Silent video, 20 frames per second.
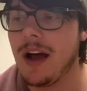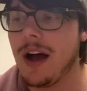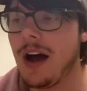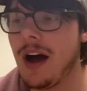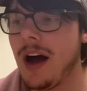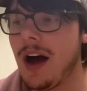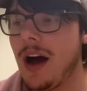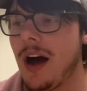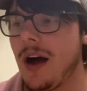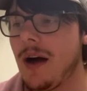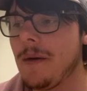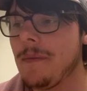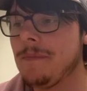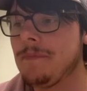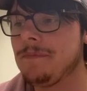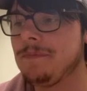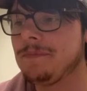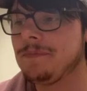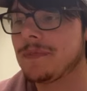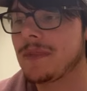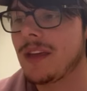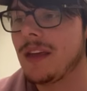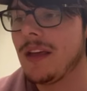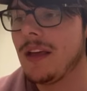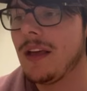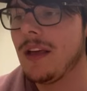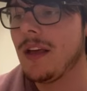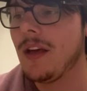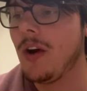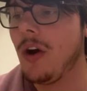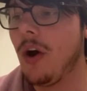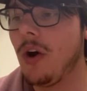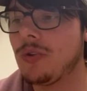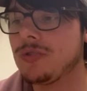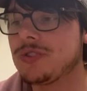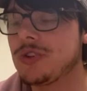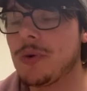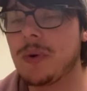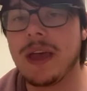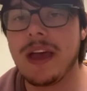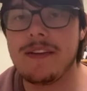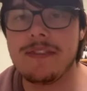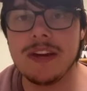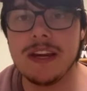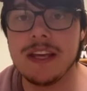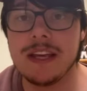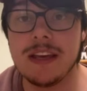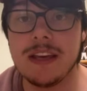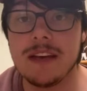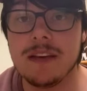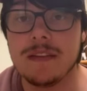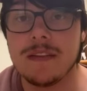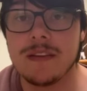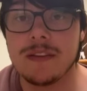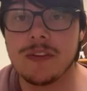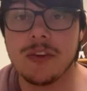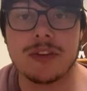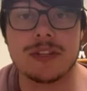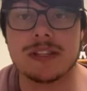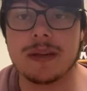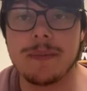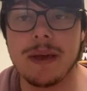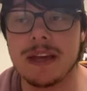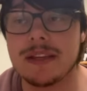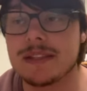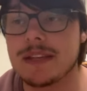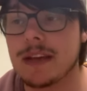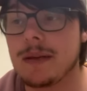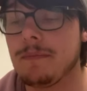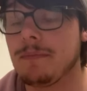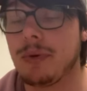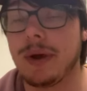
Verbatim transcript: Um, also, Kevin He looks amazing.